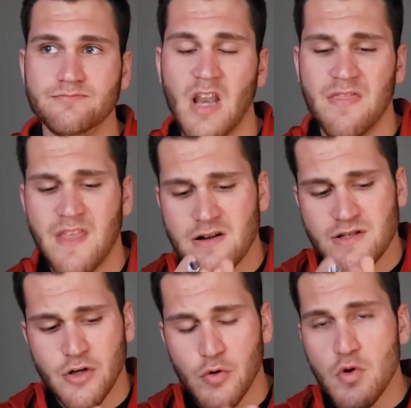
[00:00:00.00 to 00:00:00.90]
there's
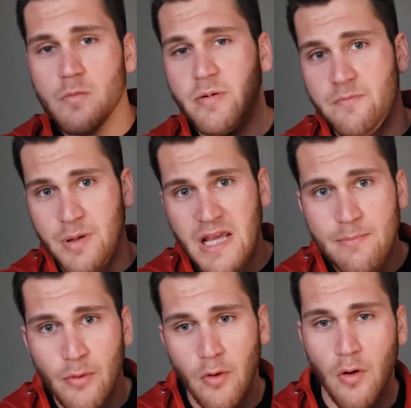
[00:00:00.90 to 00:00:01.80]
a group of
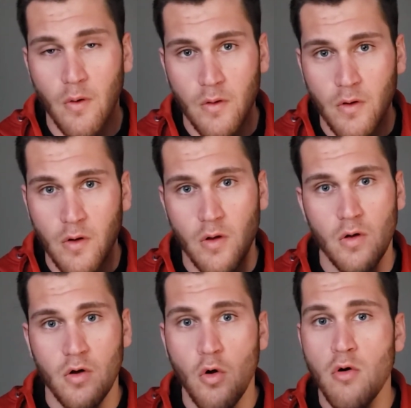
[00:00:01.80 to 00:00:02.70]
people
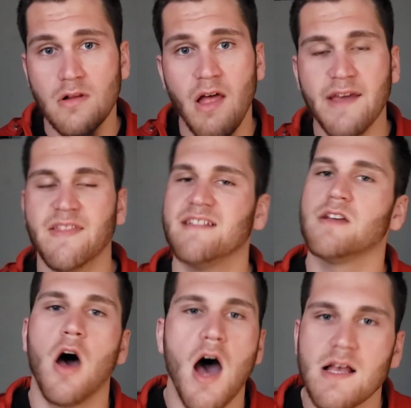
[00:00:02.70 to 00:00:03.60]
who are like, that's
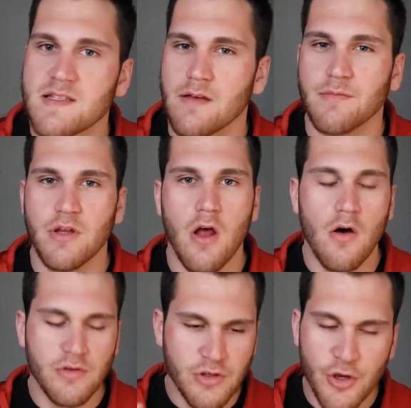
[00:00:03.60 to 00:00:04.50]
awesome, you
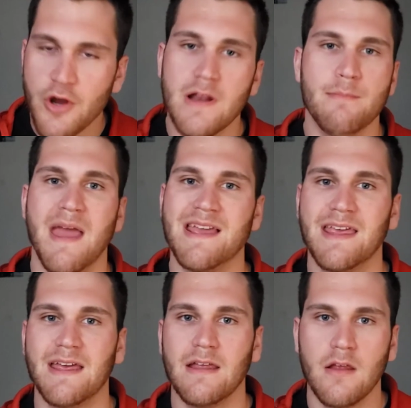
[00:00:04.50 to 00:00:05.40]
know, you're going to make
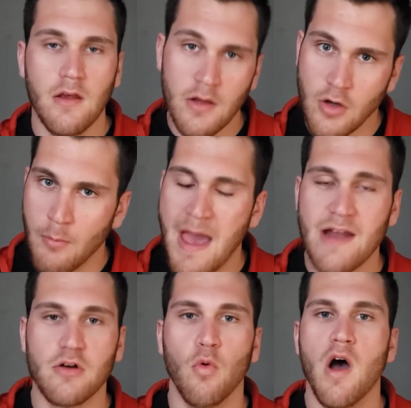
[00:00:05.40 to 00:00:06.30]
it no
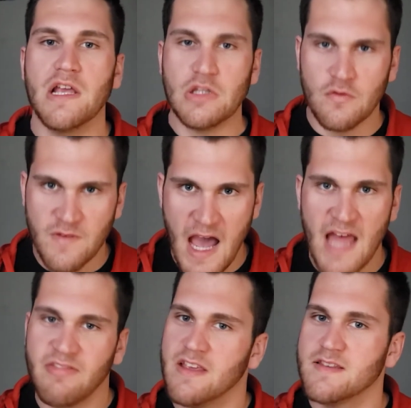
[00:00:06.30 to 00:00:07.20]
matter what. You've
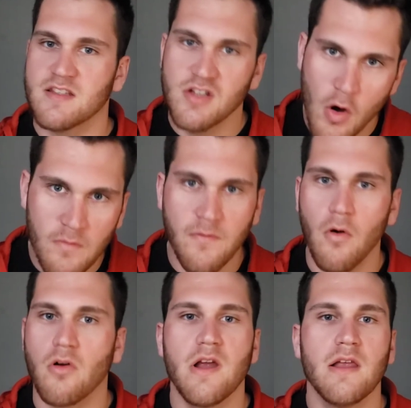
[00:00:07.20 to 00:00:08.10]
got this. Go
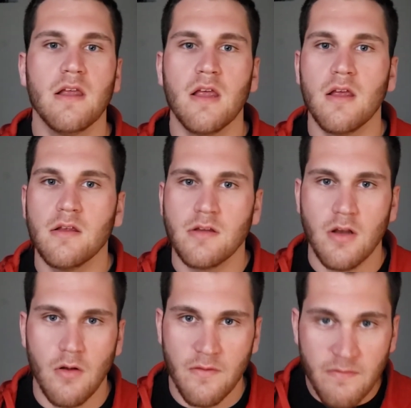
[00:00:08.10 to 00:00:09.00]
for it. You
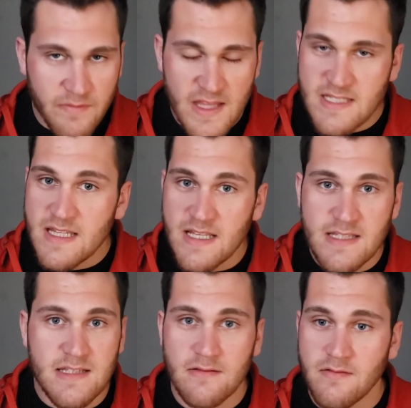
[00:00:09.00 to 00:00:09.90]
know, they're
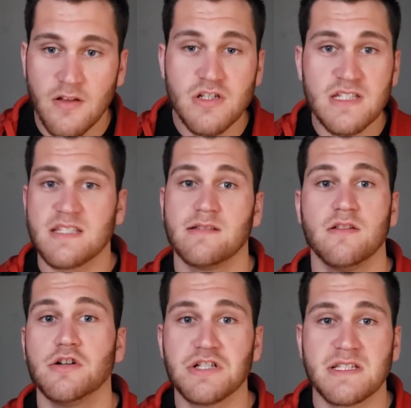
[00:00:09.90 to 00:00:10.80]

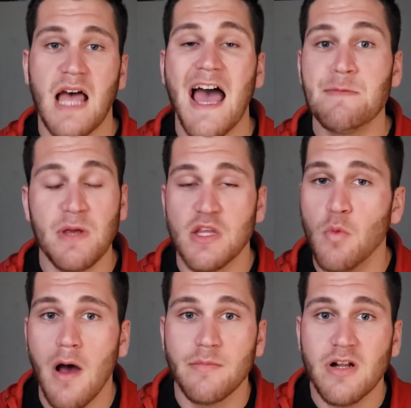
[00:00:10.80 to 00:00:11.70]
just hyping you
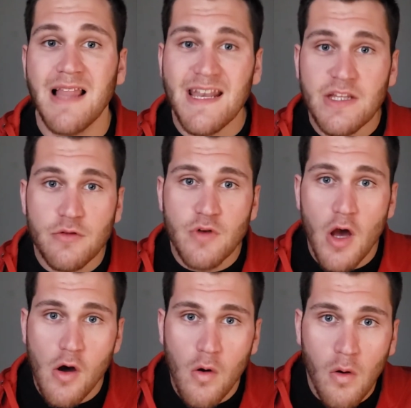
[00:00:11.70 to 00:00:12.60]
up. They're letting you
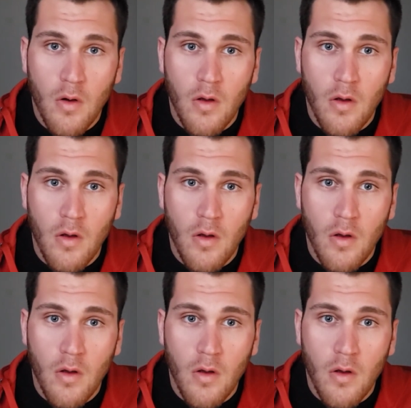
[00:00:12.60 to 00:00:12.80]
know